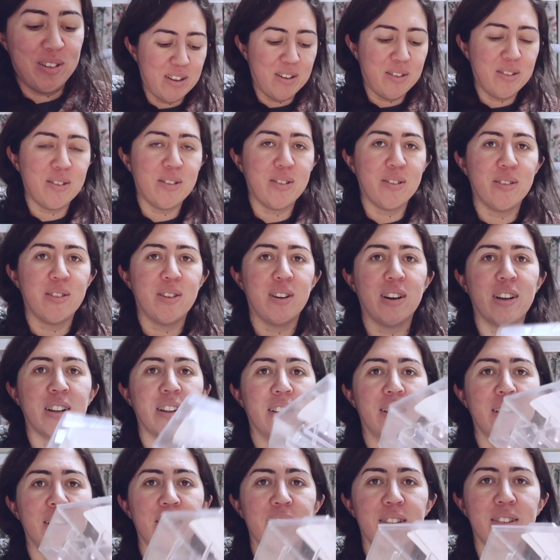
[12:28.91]
I also
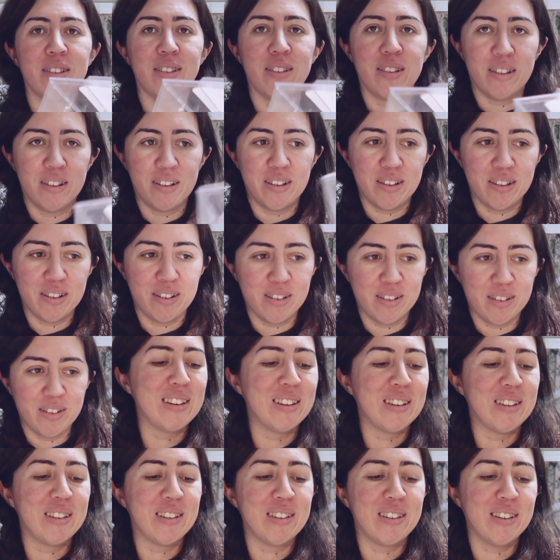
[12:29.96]
got this.
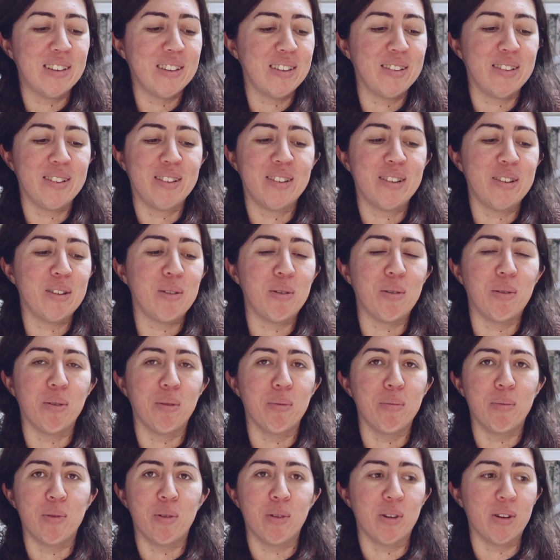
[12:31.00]
It's to
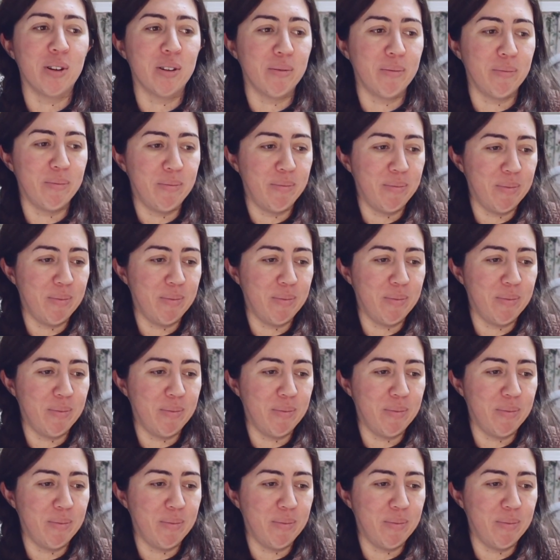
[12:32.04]
hold more